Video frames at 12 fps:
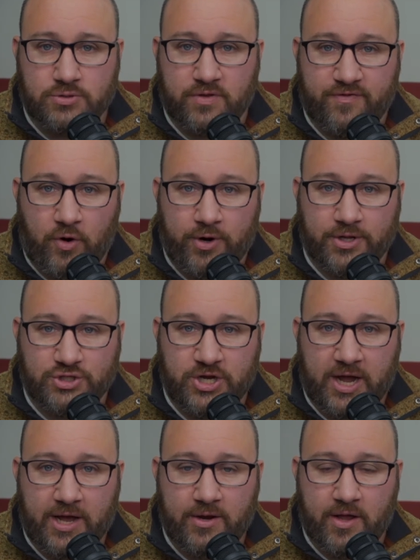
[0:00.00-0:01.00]
the phone and
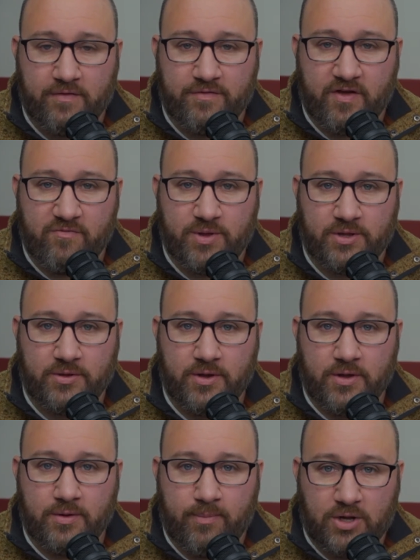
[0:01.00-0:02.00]
chat have been
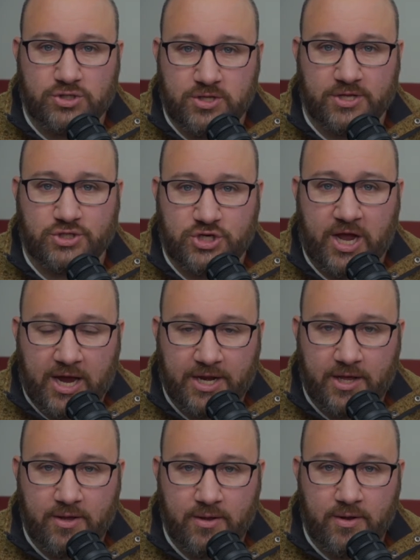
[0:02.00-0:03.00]
much less
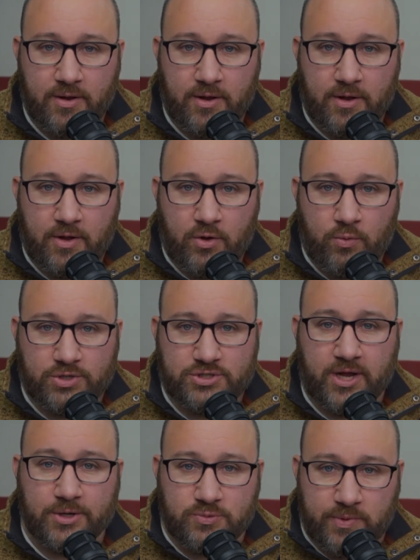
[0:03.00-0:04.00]
chatty, which
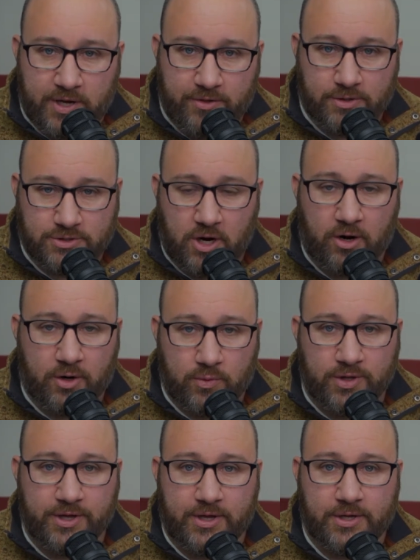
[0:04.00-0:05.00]
tells me they're starting to
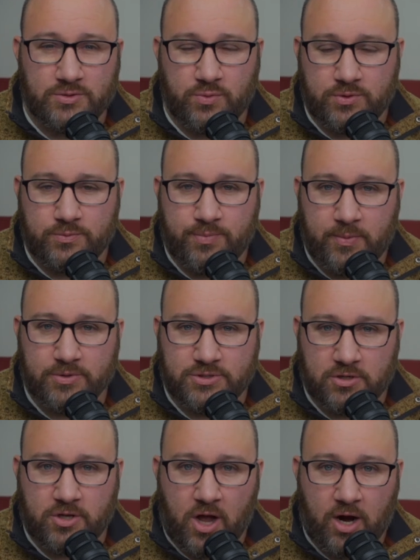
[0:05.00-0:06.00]
really, because when people
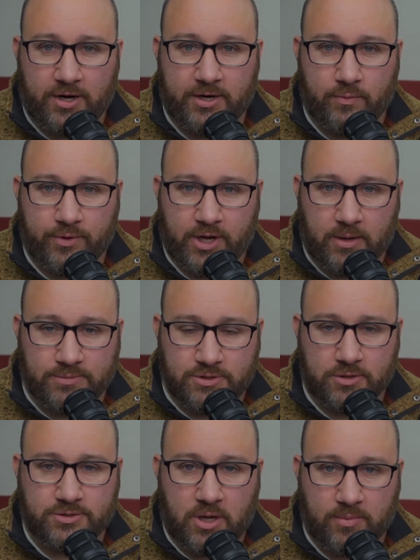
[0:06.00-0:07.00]
start talking and when it
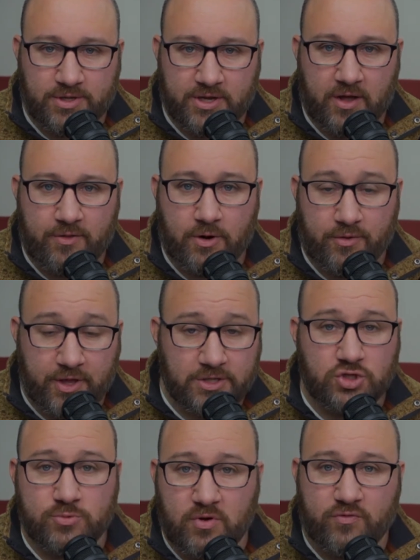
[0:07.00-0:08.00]
starts coming together, and things
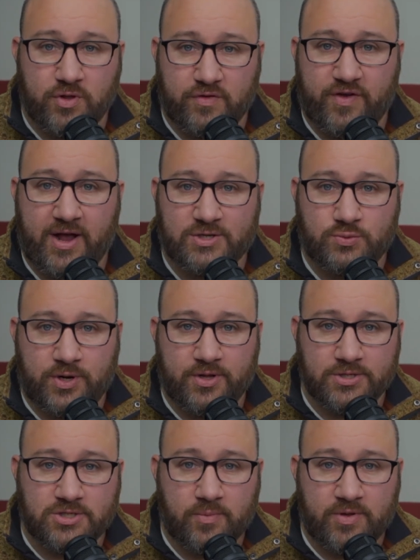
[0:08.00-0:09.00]
do move really fast when it
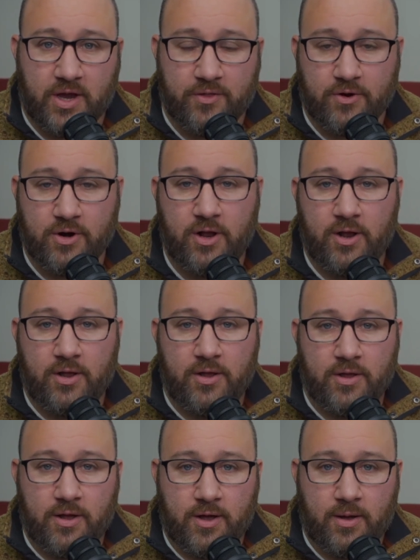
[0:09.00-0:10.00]
does come together,
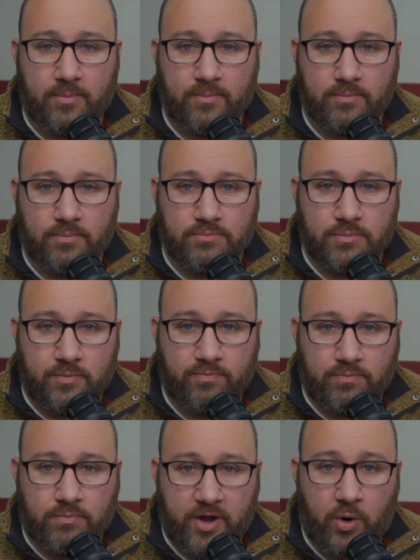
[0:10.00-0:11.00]

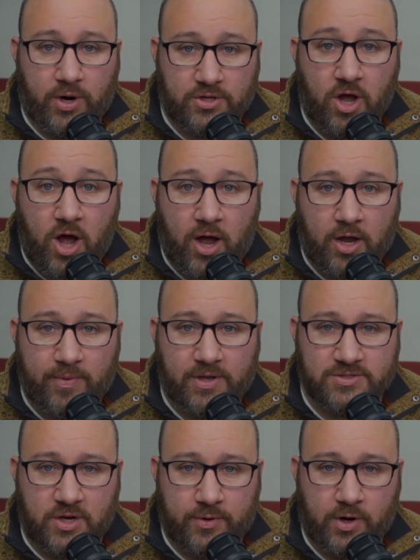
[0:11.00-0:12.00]
they don't want to talk because
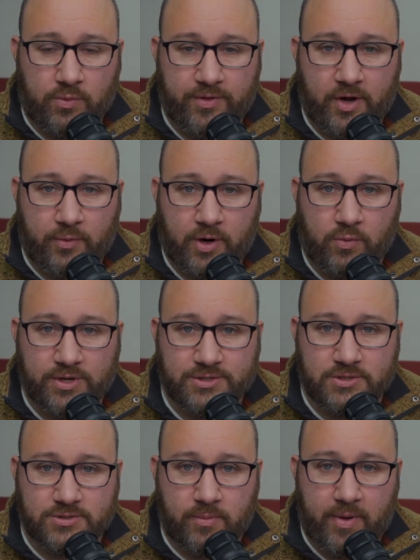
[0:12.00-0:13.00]
they don't want to
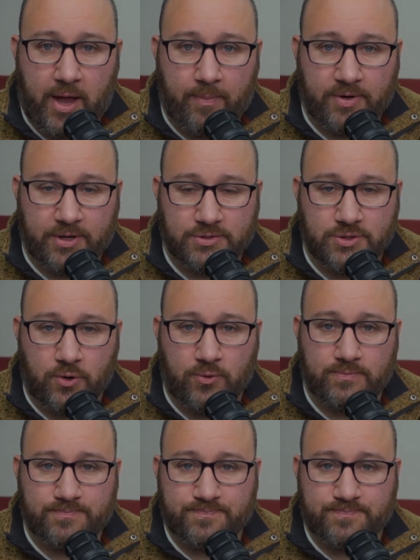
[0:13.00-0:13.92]
risk something happening. So